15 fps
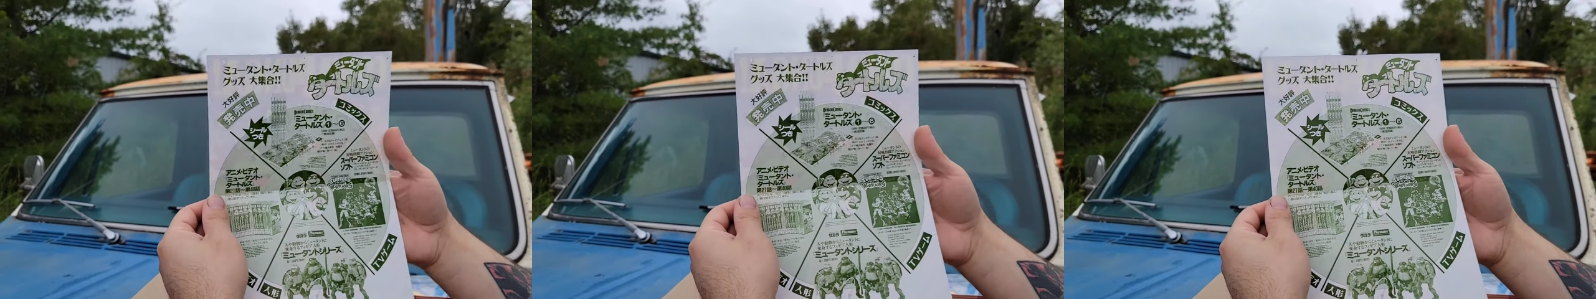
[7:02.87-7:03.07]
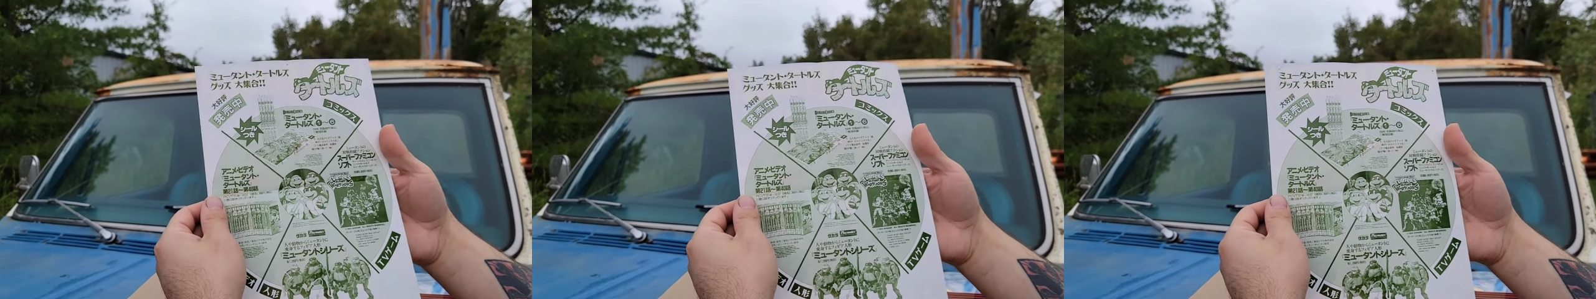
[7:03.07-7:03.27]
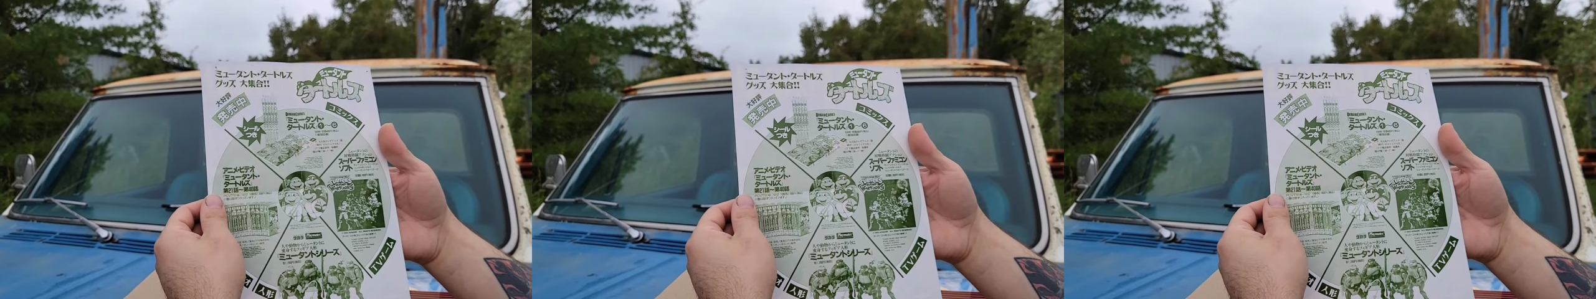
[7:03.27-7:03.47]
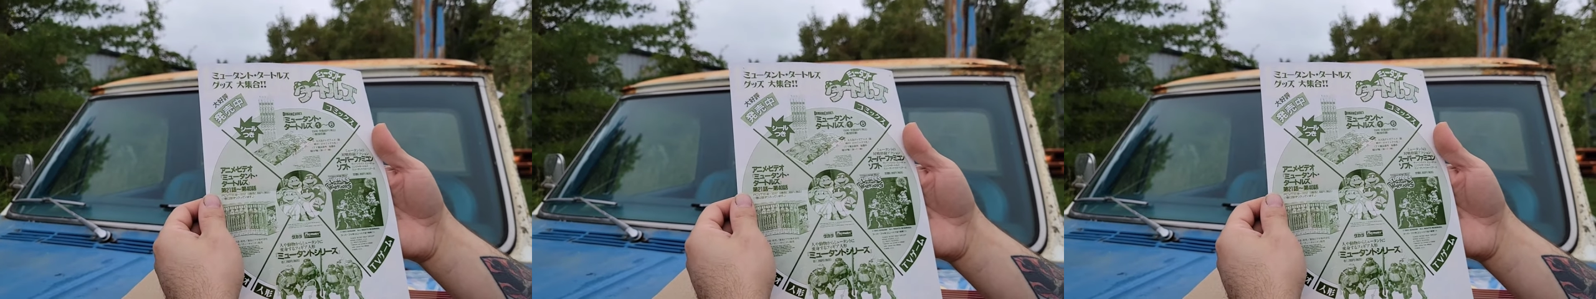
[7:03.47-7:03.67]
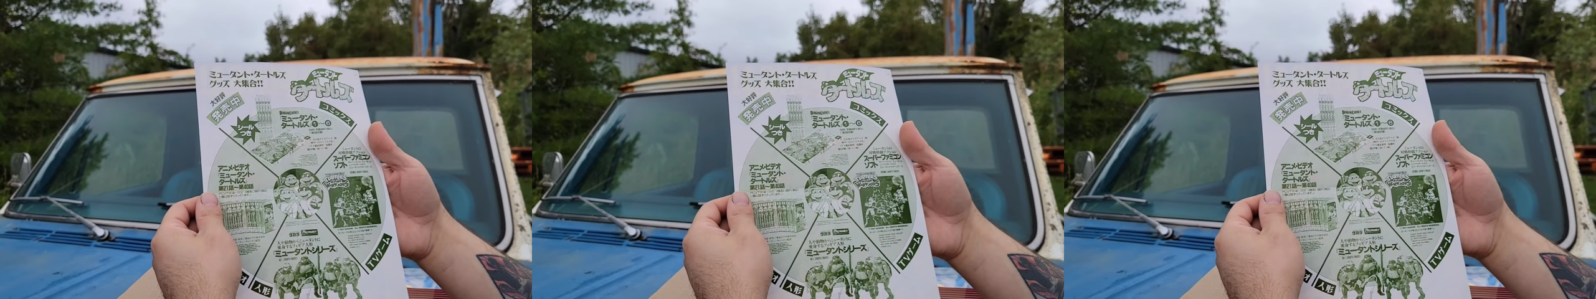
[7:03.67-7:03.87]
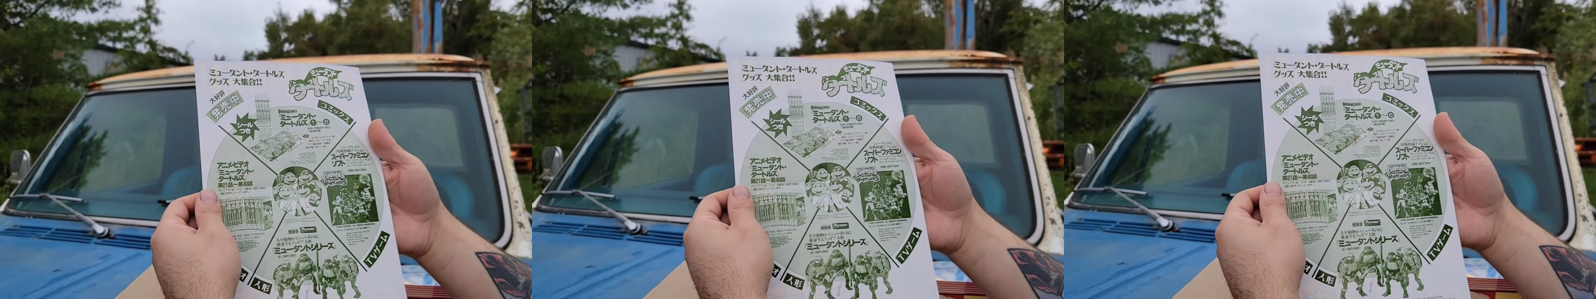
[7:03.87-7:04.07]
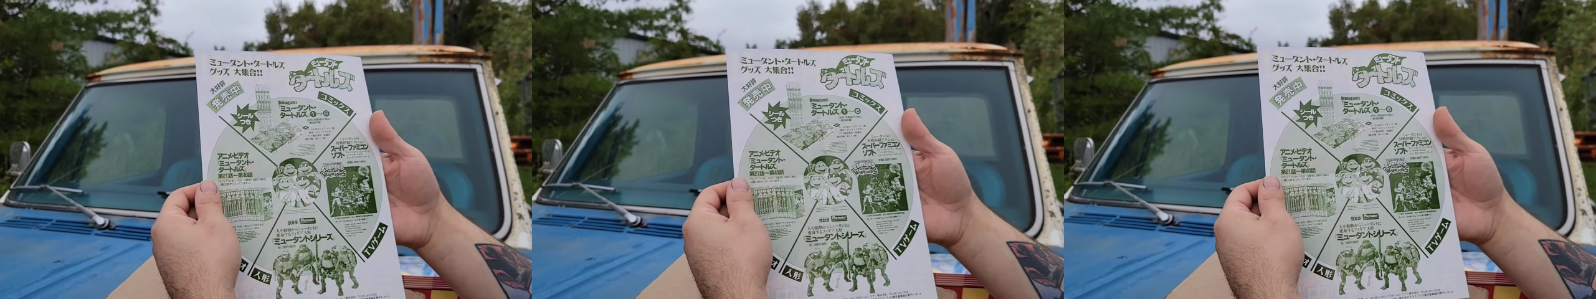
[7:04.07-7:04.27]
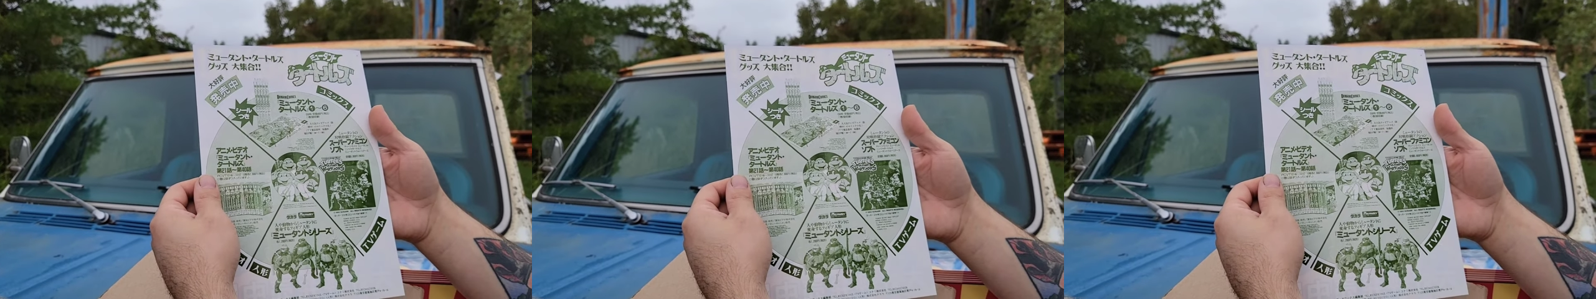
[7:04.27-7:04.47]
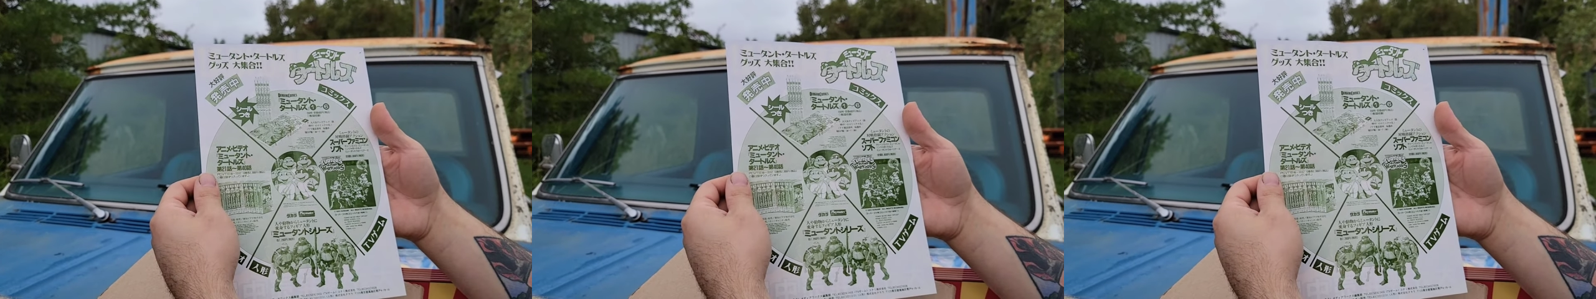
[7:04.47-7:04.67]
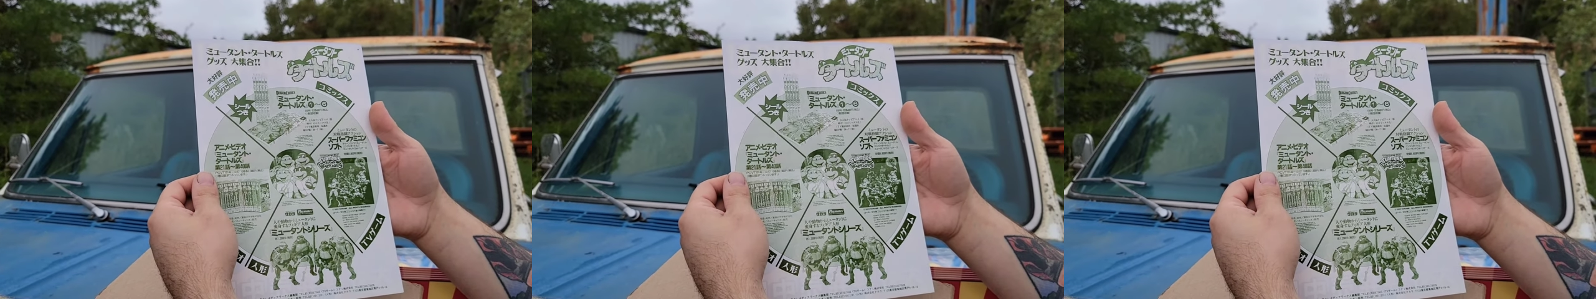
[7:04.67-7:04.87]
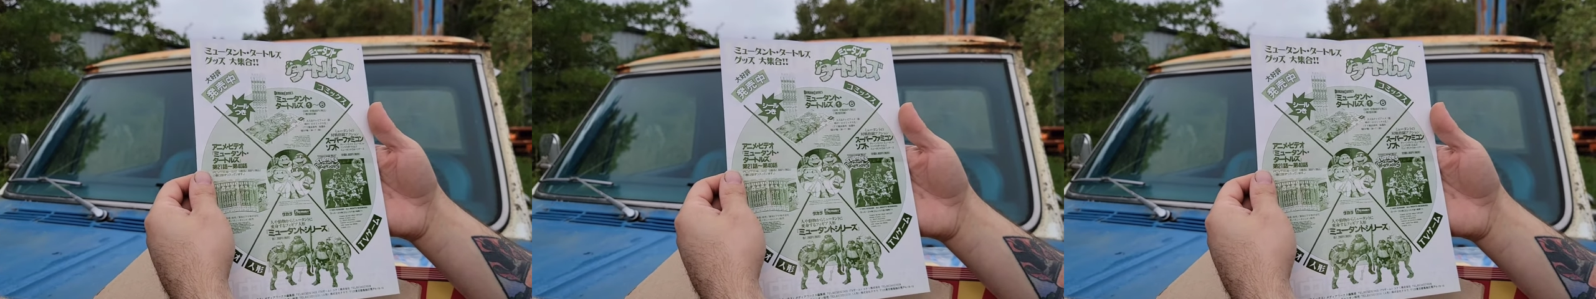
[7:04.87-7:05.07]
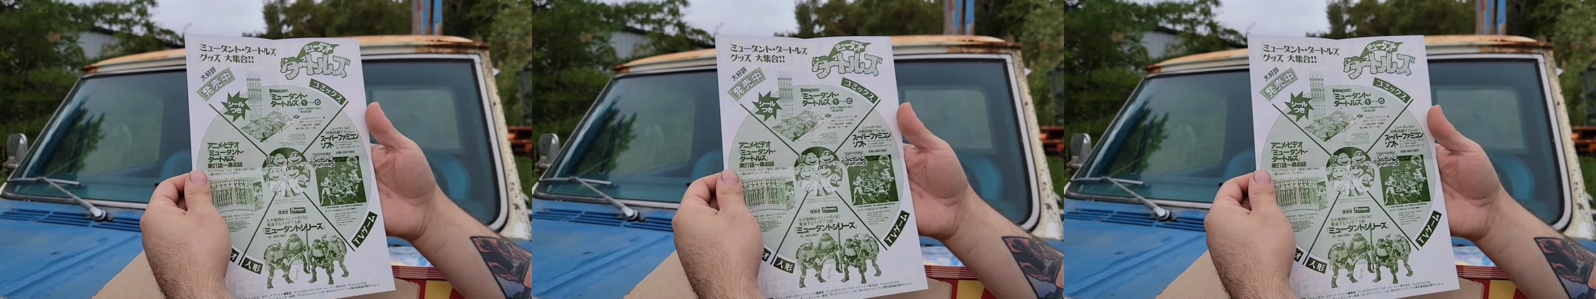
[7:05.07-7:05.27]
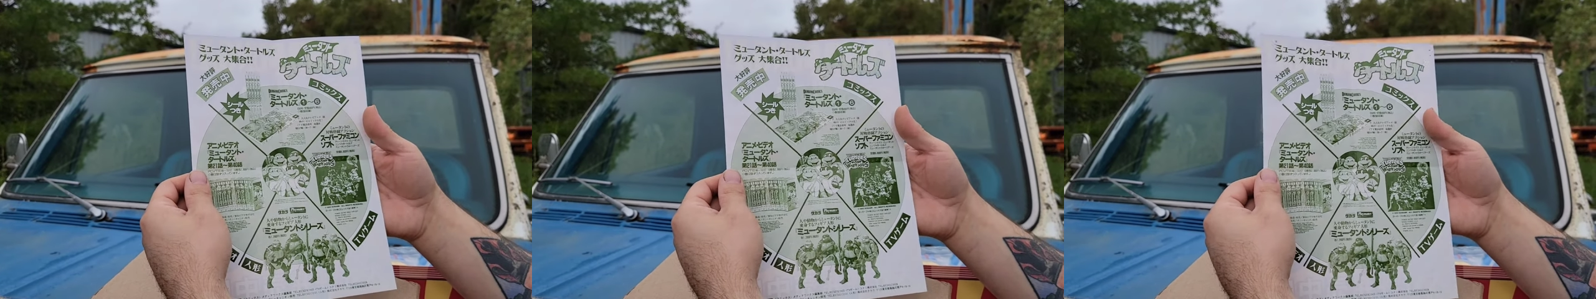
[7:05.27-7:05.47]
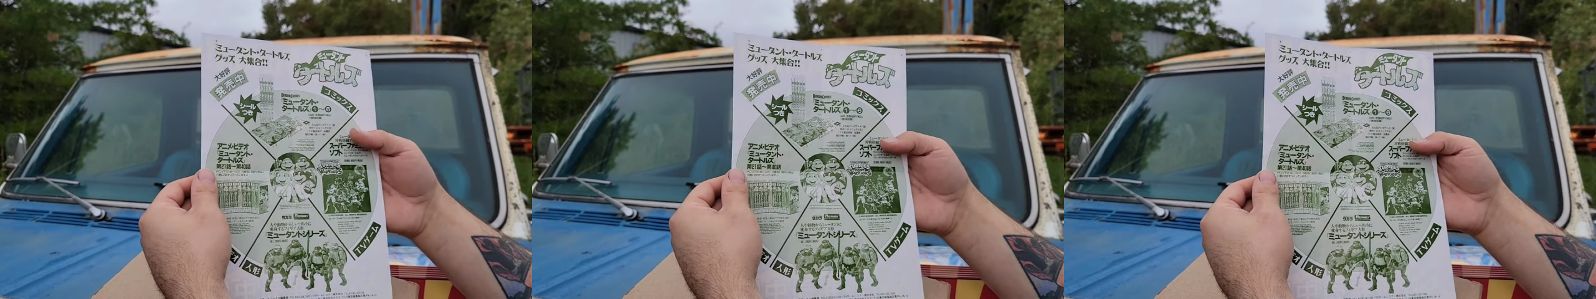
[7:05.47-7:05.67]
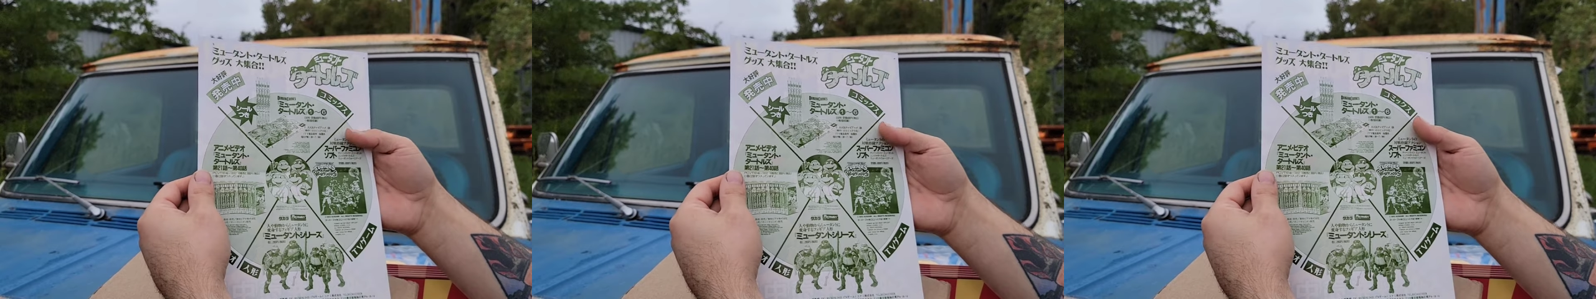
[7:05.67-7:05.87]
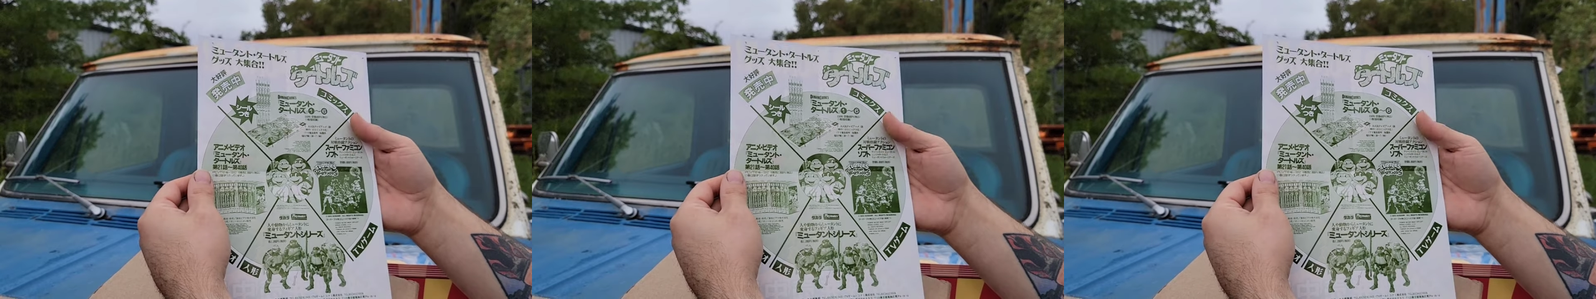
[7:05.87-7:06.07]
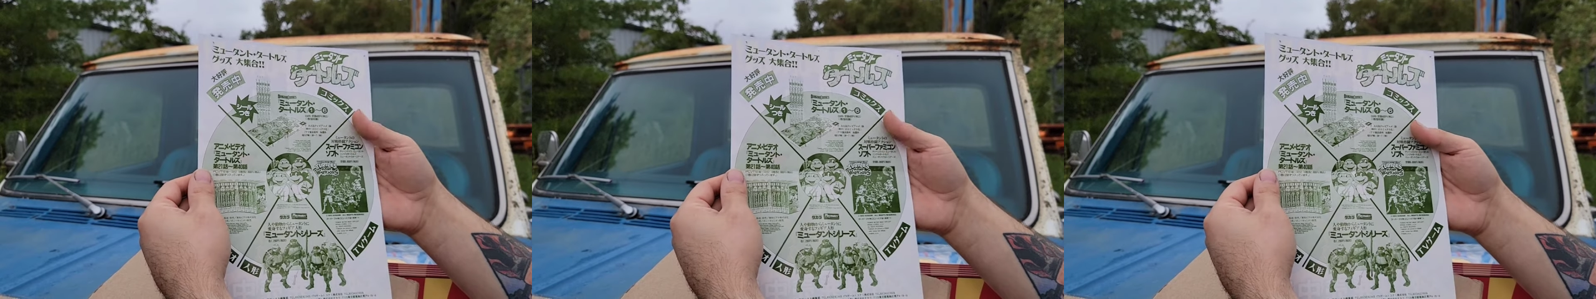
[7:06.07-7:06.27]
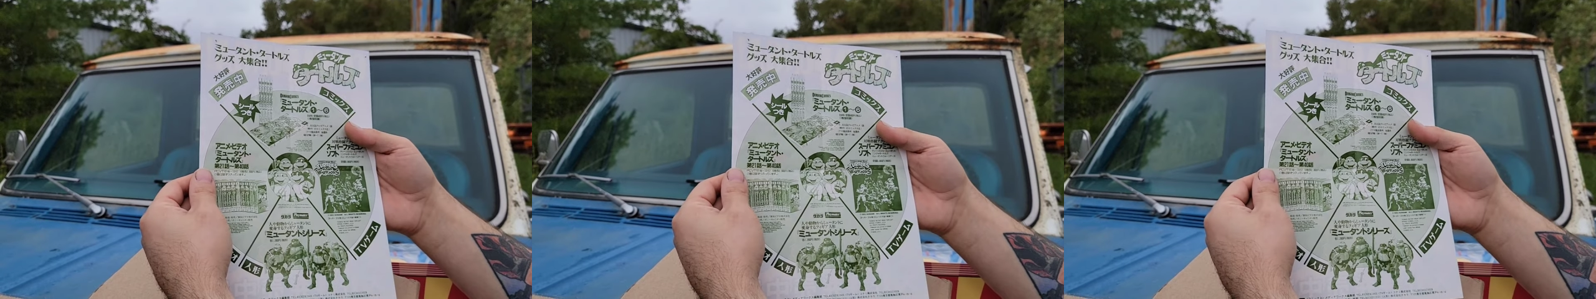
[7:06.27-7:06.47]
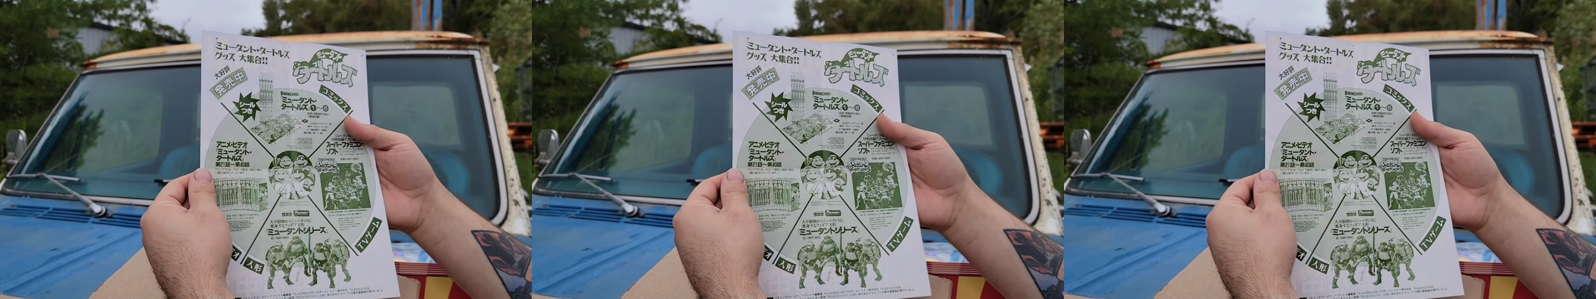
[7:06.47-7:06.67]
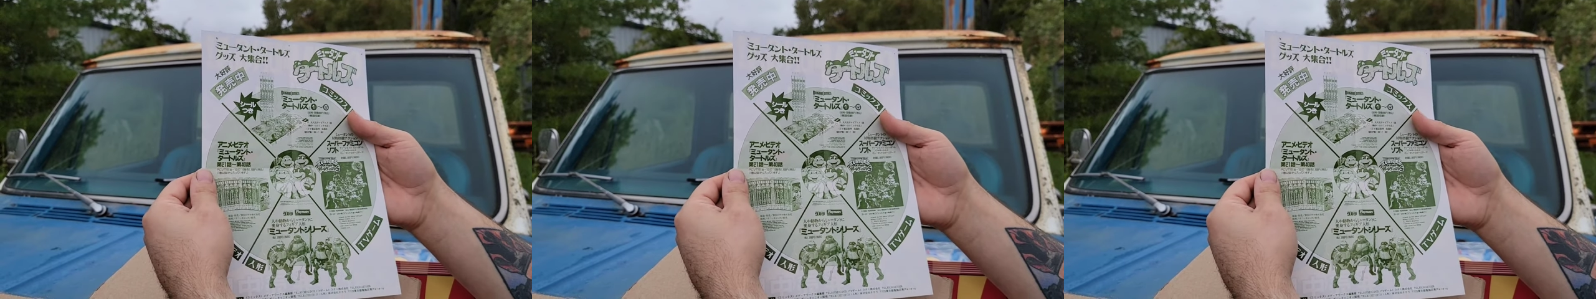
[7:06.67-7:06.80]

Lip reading: No face is visible, so there are no lips to read.